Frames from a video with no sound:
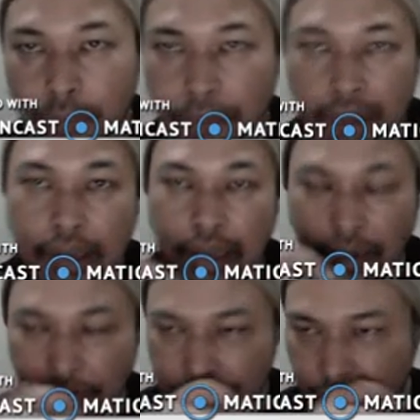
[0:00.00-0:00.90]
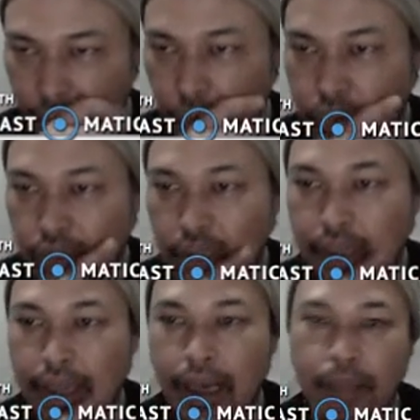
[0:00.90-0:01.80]
paragraph
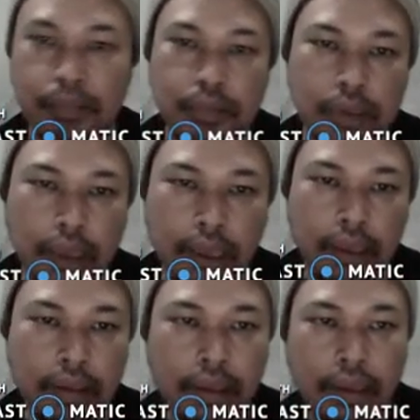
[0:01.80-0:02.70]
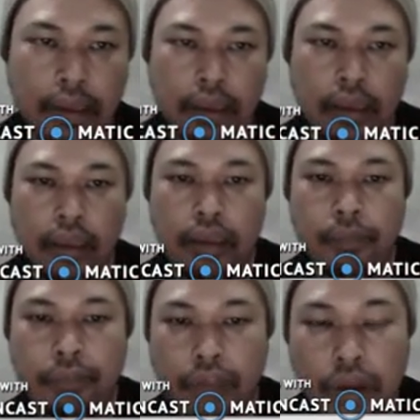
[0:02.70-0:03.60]
usually comes in,
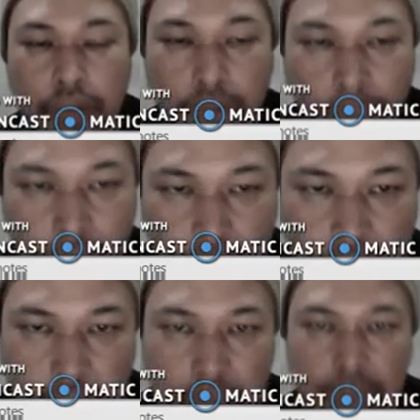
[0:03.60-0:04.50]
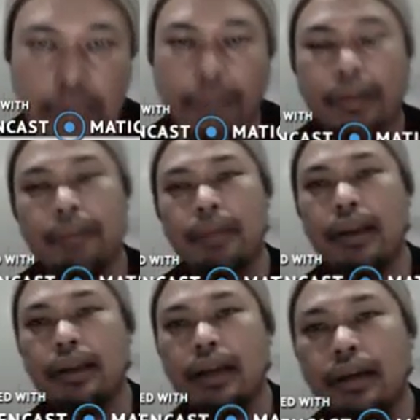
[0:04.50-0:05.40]
if not the first sentence of the
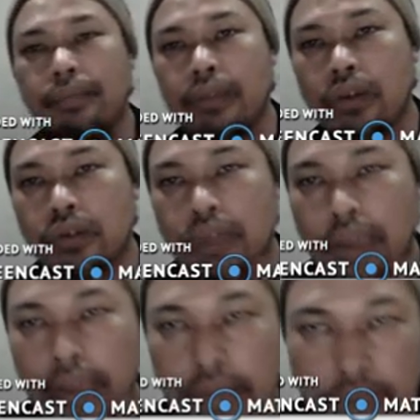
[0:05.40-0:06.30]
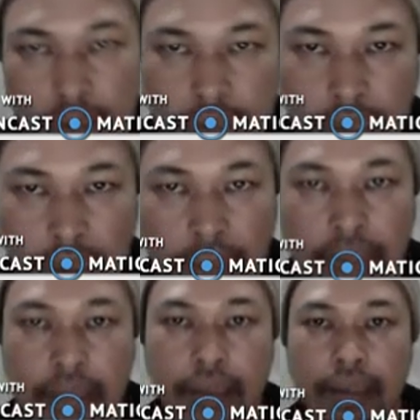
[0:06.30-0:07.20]
paragraph, usually is the
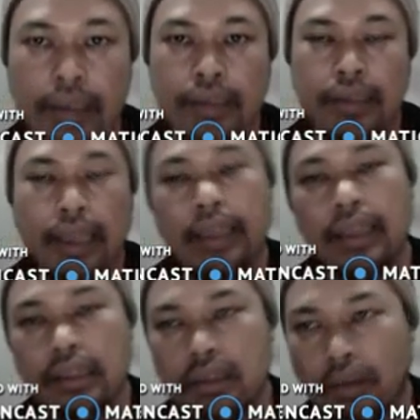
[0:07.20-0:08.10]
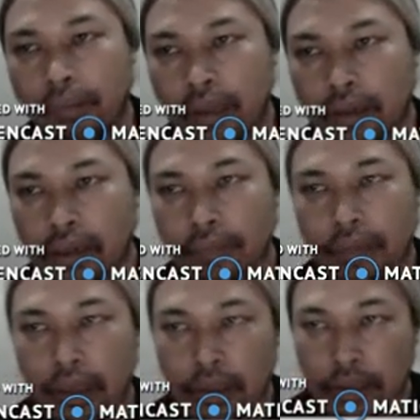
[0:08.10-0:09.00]
second sentence of paragraph.
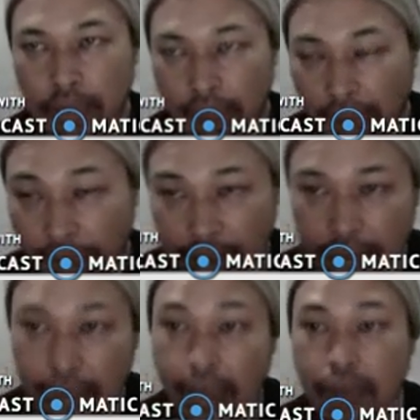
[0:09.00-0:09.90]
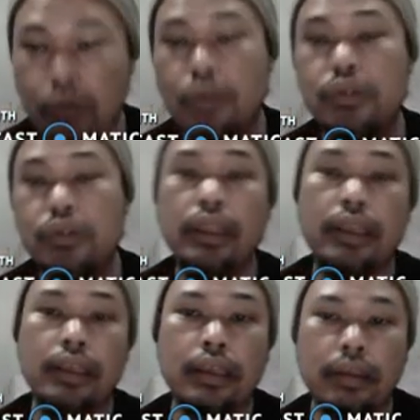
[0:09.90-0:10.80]
The other are
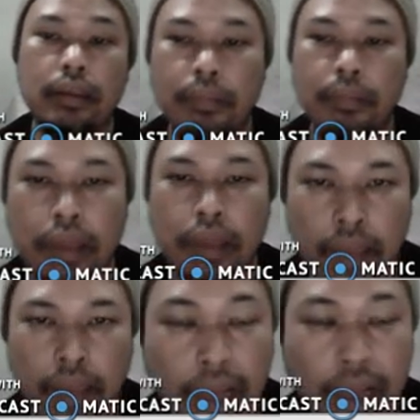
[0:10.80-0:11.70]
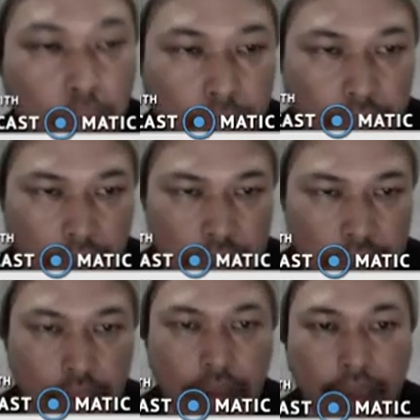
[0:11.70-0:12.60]
usually
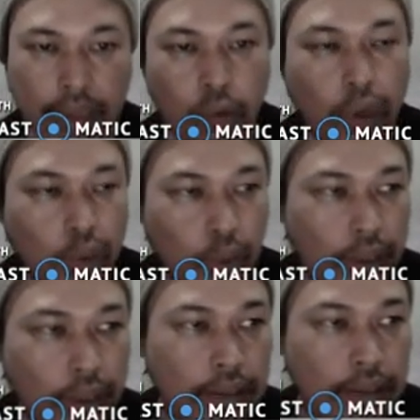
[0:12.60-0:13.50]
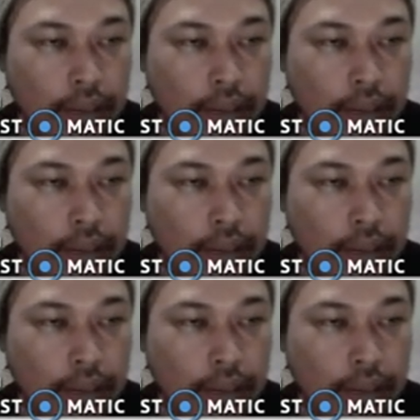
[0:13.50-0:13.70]
elaboration, like you are doing